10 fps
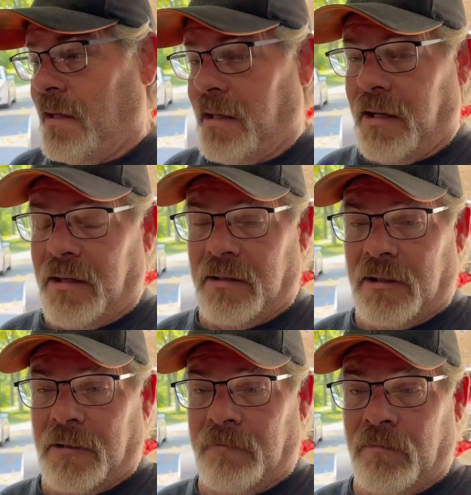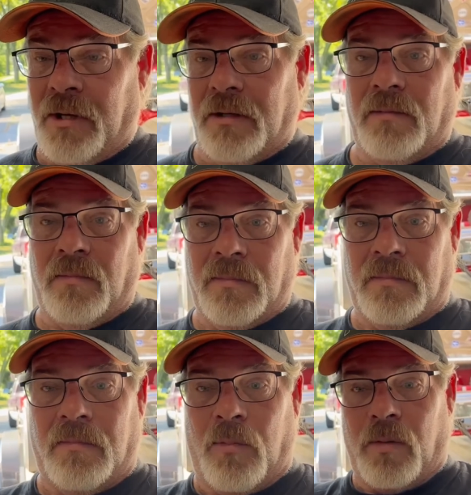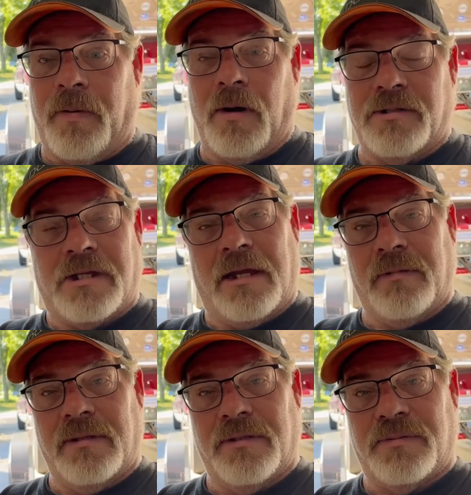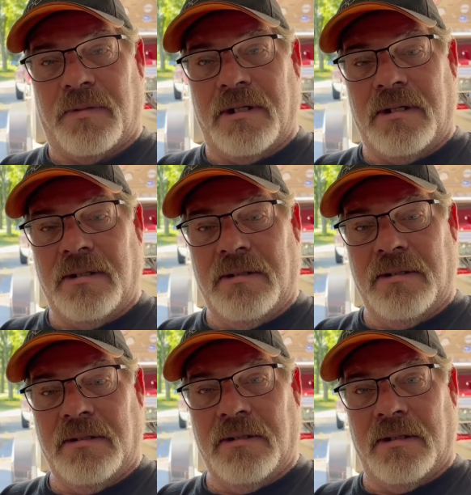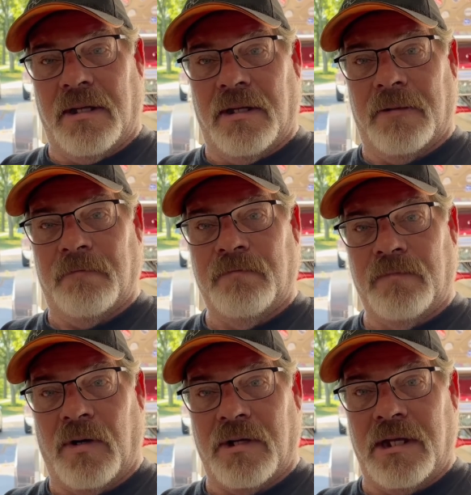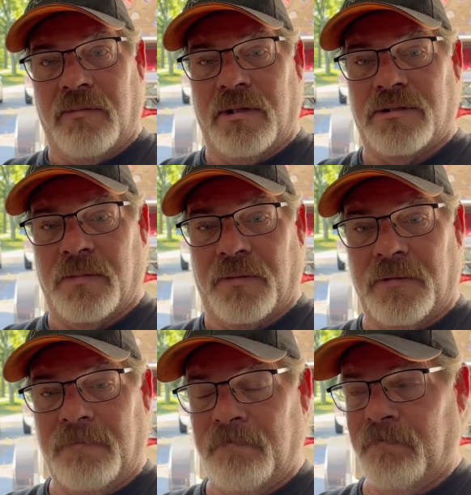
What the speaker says: And but more parts came in this week on Kiwi's motor.